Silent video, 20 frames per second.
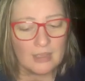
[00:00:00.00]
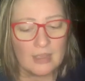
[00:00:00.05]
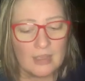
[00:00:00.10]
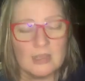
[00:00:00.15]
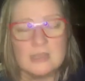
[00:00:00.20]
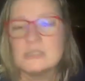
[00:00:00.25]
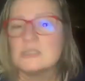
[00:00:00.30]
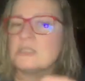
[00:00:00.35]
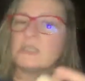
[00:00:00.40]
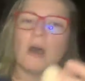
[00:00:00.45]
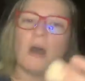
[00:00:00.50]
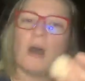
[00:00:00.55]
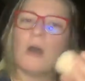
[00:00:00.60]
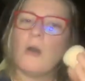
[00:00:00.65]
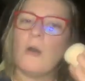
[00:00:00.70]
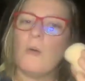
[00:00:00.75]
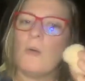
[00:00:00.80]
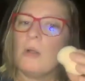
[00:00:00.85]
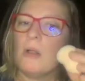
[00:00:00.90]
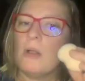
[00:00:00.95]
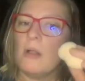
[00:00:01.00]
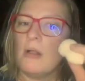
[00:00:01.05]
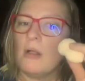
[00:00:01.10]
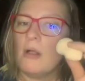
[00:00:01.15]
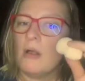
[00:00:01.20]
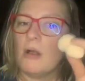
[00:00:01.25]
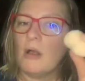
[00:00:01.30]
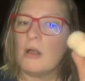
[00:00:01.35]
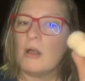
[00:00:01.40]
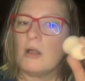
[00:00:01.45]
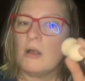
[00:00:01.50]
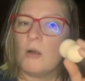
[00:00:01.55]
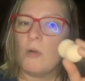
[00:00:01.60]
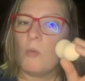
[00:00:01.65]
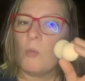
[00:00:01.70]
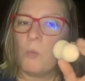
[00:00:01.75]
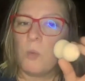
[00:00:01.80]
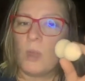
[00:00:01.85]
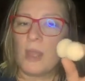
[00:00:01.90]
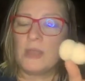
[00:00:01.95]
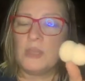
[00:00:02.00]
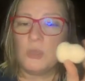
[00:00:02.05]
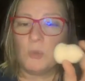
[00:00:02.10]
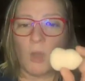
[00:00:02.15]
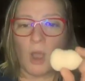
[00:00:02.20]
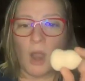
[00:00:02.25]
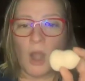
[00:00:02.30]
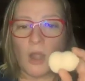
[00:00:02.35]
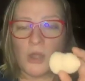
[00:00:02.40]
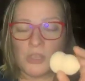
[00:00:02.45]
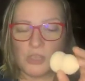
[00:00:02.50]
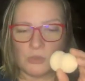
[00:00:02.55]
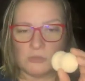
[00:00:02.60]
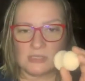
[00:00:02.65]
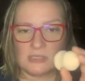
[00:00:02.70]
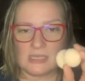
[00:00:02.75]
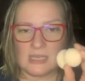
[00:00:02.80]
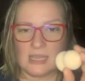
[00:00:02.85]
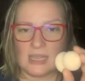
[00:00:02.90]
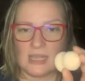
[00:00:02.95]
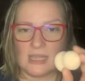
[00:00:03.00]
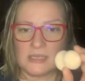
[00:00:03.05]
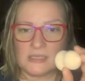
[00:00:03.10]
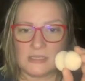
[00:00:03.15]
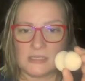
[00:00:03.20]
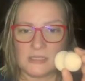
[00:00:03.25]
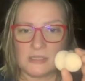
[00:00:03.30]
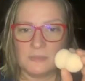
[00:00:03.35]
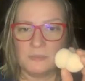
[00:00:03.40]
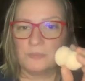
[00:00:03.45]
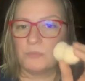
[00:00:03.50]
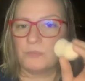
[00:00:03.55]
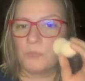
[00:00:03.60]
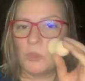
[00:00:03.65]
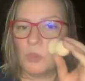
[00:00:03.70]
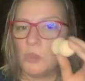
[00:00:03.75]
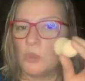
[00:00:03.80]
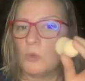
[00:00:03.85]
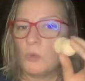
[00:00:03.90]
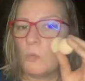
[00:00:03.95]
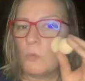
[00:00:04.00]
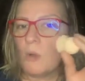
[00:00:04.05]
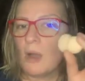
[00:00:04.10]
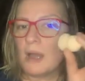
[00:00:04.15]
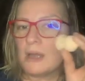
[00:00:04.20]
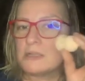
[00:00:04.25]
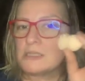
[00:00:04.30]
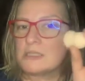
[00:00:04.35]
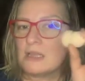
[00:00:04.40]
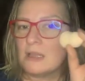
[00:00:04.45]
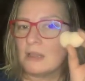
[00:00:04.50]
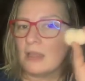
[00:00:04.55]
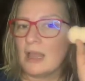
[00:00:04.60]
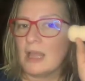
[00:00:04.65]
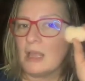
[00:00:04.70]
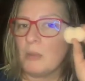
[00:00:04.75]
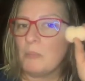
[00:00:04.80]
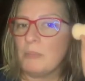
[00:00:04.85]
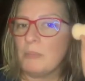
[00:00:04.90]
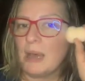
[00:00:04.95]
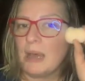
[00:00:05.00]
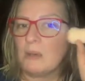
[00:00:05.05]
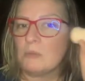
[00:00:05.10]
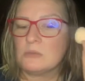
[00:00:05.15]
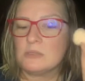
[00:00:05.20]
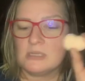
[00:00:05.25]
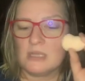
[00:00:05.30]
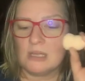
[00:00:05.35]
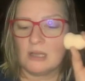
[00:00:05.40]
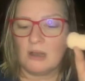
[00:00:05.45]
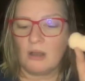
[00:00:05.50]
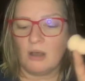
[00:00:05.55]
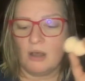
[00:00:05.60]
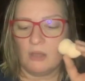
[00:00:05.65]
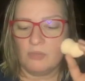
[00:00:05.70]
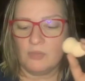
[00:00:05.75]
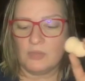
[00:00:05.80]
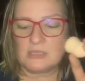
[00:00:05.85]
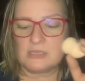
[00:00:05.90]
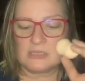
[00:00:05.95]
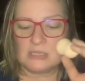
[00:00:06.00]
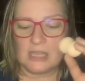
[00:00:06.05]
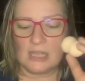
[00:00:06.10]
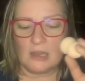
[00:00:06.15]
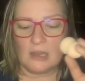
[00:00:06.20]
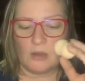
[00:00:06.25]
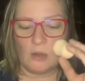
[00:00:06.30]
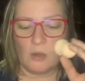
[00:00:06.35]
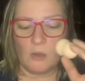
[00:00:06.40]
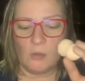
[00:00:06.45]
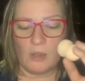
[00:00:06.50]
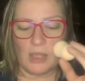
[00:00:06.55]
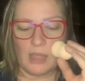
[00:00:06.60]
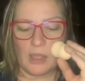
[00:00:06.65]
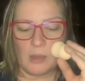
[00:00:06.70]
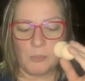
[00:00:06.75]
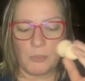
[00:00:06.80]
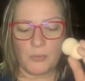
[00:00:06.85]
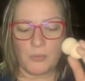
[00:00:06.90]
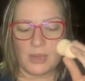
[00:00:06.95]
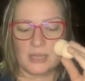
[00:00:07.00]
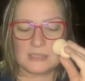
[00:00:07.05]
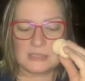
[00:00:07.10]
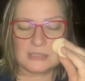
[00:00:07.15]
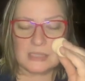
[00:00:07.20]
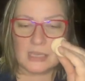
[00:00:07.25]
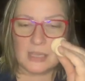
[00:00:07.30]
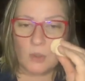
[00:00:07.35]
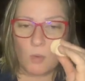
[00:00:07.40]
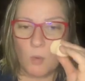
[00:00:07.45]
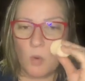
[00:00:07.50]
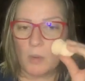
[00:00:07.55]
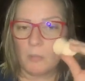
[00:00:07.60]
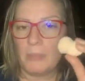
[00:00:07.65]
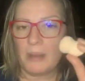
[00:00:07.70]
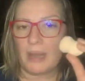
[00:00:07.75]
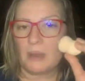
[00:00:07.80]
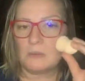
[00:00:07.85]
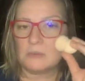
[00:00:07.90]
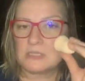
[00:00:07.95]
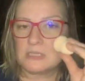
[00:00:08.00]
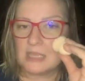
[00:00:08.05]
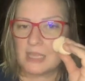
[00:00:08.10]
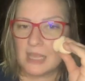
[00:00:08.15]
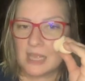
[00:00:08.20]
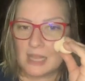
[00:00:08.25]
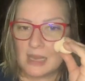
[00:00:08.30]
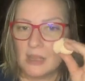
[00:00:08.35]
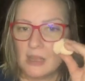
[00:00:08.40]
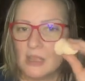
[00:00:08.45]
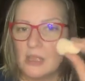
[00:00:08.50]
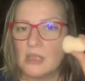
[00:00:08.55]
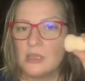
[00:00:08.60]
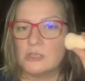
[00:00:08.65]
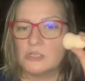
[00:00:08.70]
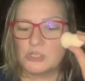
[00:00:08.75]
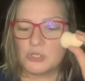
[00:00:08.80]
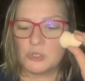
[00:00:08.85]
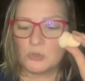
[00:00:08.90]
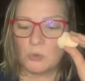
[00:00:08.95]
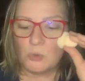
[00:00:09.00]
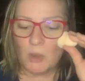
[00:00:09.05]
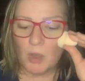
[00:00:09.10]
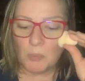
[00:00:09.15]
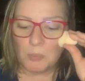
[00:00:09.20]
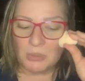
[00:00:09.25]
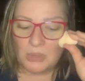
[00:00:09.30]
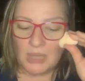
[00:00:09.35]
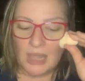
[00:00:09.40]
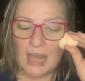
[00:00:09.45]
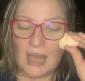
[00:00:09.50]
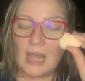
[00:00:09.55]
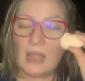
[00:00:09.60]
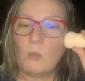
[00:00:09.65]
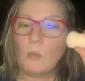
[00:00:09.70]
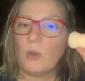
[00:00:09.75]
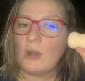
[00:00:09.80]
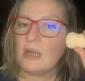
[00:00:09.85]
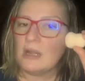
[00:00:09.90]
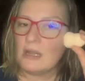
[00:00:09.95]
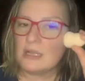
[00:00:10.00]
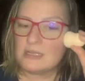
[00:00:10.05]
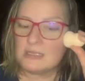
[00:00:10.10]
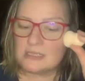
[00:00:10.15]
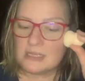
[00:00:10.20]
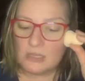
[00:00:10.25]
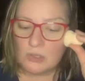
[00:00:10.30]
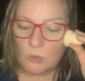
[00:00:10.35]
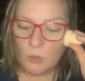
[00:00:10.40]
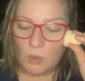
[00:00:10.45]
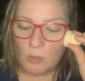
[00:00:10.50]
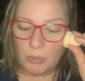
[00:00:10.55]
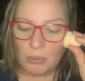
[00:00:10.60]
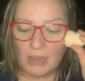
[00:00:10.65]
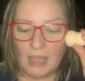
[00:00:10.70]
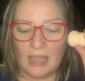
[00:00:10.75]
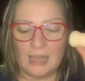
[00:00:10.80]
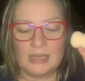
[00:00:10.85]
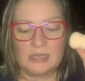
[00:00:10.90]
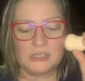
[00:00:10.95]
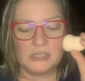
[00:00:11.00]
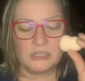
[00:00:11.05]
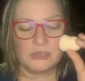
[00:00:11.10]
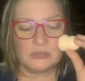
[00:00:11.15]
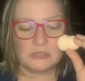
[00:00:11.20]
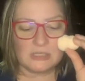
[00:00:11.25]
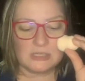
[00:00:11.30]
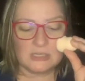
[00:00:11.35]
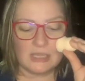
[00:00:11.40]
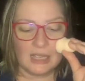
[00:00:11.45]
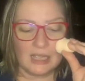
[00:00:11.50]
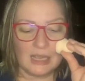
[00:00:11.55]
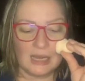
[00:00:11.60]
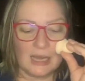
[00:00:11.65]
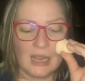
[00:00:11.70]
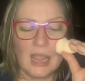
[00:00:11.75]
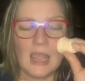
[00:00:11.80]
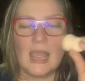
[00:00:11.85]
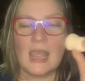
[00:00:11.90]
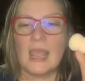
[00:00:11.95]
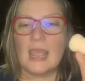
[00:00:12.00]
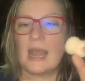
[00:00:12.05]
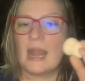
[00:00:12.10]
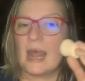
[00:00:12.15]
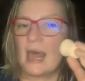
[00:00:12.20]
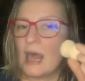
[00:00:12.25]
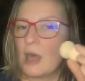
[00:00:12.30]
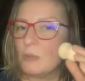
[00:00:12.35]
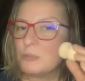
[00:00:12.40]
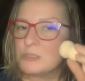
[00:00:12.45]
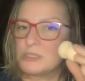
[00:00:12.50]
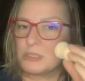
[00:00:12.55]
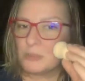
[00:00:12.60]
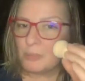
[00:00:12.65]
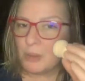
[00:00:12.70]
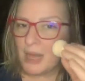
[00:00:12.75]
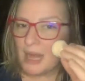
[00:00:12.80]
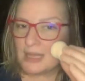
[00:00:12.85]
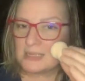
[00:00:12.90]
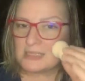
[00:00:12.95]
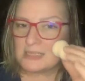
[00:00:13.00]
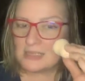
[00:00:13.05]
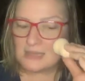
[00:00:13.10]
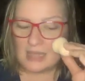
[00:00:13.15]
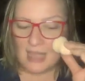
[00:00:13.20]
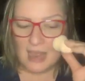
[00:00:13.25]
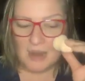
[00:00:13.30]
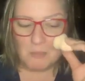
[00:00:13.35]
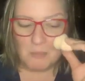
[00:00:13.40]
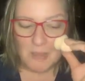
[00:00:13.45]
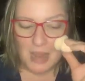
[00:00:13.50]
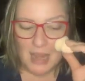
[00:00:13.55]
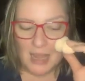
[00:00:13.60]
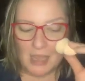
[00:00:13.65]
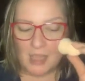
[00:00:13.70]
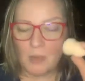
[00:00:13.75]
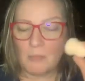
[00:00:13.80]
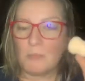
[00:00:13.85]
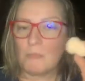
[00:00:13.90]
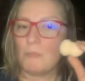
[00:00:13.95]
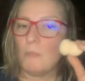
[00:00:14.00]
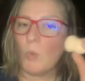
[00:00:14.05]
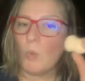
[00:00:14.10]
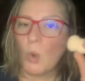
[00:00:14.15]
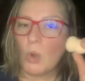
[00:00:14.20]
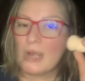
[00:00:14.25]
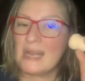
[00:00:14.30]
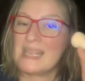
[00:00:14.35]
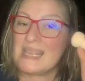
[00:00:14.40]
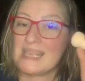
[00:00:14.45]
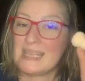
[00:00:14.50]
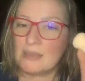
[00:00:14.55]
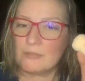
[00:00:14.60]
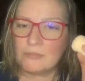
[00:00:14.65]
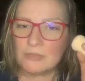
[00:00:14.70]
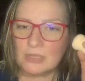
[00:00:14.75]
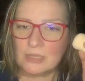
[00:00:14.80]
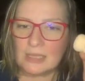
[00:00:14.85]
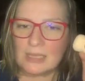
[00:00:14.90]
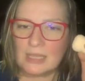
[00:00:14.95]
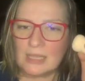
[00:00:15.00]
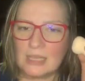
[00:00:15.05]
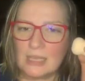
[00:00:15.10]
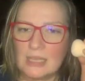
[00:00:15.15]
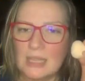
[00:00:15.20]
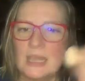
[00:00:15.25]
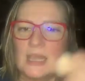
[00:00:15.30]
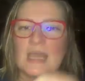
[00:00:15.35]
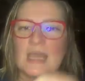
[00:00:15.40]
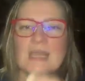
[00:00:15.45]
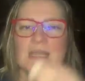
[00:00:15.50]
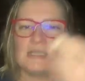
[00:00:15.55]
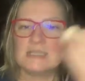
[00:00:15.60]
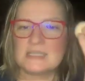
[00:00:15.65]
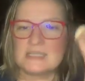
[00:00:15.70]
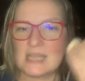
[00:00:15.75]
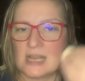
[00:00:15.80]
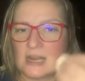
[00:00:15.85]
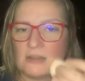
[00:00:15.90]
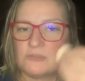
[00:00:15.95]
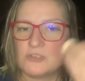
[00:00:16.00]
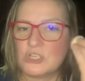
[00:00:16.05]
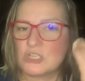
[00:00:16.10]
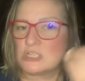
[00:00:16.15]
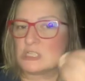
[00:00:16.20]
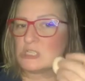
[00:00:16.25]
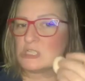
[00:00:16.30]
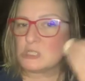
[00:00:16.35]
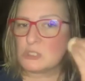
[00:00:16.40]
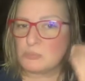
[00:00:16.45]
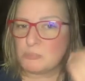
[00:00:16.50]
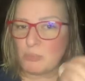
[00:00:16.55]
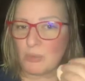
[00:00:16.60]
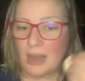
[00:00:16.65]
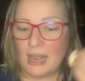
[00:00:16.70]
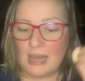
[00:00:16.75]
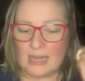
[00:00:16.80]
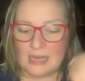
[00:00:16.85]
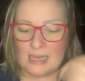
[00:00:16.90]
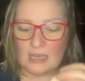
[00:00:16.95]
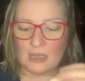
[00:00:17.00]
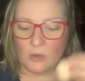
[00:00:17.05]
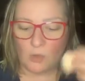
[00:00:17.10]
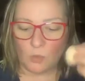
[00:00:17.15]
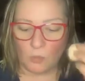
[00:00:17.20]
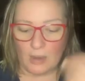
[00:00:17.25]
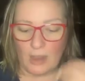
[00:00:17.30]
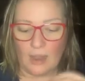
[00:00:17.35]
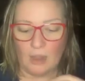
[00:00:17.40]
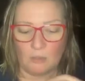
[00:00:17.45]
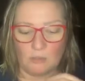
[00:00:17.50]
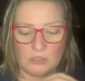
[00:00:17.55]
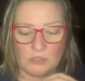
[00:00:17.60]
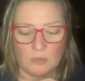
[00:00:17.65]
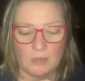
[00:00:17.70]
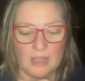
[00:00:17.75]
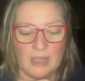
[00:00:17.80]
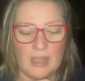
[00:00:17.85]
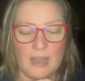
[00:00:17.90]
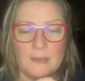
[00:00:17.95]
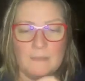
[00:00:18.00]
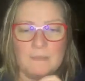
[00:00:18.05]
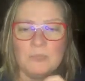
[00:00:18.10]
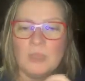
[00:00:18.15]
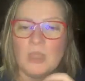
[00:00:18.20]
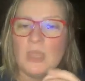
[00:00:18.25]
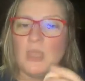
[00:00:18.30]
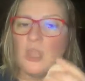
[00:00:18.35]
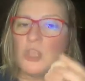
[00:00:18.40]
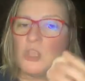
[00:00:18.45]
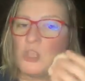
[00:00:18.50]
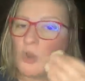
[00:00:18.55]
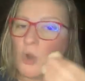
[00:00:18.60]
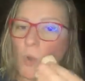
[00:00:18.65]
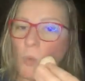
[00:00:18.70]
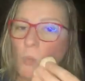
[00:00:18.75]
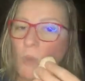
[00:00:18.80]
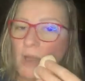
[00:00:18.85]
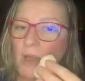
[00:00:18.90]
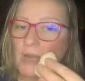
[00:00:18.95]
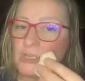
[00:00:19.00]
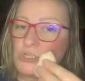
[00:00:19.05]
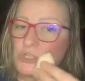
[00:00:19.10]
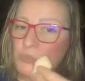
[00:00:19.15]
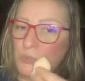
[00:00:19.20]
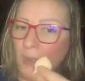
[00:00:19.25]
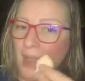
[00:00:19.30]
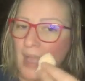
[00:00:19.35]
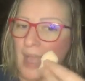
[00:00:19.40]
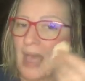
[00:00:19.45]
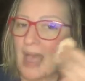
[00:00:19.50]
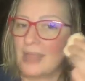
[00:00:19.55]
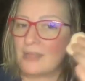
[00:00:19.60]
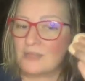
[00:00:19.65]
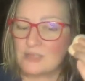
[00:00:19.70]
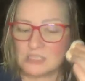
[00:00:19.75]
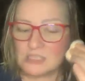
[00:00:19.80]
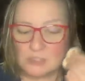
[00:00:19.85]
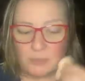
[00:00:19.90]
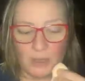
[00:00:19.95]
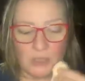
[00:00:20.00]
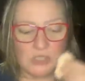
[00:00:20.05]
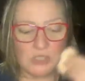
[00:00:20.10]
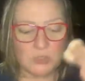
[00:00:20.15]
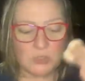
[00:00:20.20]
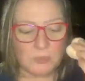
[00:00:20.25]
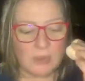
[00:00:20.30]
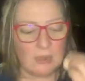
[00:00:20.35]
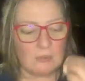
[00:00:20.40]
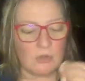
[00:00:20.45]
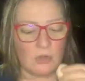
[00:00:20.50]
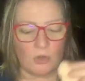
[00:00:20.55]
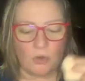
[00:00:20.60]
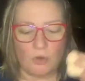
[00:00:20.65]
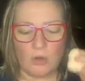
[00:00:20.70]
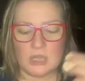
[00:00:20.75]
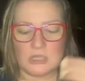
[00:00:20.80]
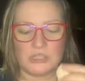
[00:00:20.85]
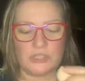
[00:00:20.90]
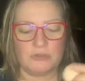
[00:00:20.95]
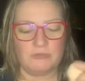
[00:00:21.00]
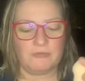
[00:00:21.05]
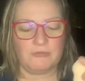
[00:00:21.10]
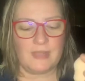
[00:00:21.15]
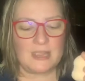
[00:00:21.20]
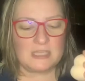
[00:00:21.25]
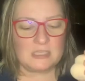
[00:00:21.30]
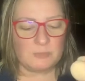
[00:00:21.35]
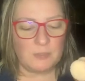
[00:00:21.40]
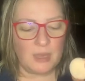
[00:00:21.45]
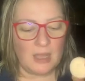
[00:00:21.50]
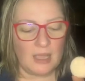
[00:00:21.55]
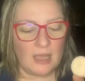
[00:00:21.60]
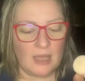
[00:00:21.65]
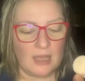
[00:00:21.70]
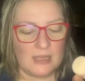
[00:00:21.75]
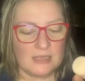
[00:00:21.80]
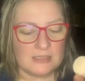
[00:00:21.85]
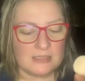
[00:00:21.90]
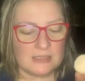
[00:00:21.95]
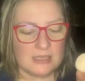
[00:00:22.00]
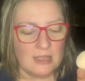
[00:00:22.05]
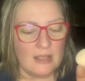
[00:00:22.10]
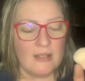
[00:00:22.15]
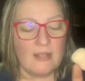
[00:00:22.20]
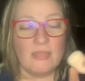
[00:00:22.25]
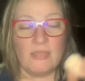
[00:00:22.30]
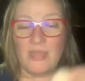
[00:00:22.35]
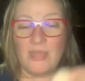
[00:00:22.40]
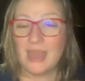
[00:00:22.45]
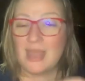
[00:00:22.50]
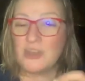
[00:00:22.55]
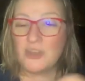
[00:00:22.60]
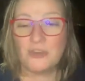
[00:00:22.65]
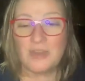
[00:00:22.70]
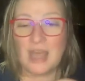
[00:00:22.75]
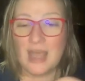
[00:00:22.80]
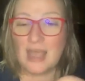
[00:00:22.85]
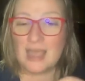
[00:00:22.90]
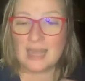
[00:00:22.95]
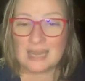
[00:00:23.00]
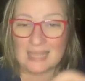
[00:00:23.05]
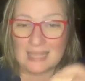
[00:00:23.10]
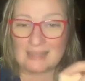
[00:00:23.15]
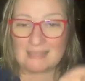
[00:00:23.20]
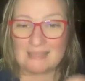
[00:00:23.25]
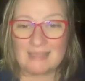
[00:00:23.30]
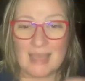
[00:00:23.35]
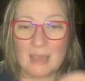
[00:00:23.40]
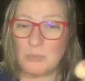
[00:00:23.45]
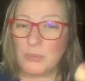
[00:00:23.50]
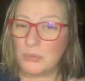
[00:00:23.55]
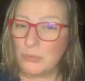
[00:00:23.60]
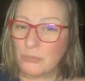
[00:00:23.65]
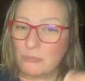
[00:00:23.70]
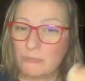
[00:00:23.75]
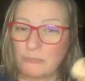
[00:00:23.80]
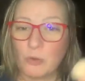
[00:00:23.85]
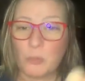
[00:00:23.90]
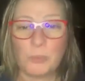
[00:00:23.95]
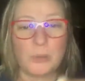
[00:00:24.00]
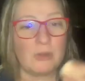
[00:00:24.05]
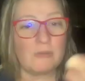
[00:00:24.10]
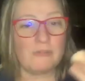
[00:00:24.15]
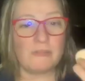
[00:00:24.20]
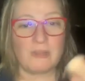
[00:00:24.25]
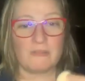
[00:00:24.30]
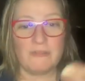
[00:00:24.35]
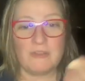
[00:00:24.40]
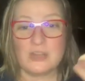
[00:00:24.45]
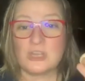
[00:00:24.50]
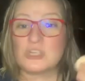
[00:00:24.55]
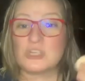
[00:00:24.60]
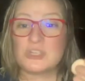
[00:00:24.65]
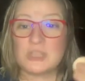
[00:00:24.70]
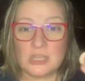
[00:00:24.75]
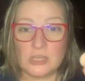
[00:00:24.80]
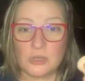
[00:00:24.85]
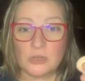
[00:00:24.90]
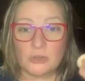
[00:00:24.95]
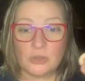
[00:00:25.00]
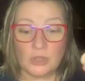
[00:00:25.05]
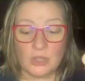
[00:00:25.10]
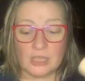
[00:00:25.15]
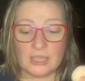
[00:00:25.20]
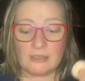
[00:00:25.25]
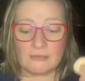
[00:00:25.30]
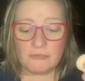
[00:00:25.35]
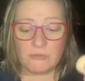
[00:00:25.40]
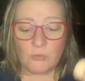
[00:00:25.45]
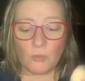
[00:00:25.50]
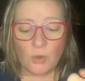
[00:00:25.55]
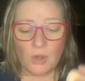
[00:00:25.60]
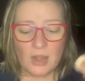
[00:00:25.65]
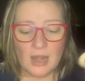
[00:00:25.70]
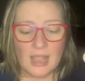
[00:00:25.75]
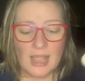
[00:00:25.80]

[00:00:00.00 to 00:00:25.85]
So when you are using it, you want to like bounce it on the skin, okay? Pressing or bouncing it to apply what it is that you are applying to your skin. It helps deposit that makeup more evenly instead of just spreading it around, okay? You don't want to drag the sponge around across your face because then you're not going to get that beautiful, perfect finish that you're looking for.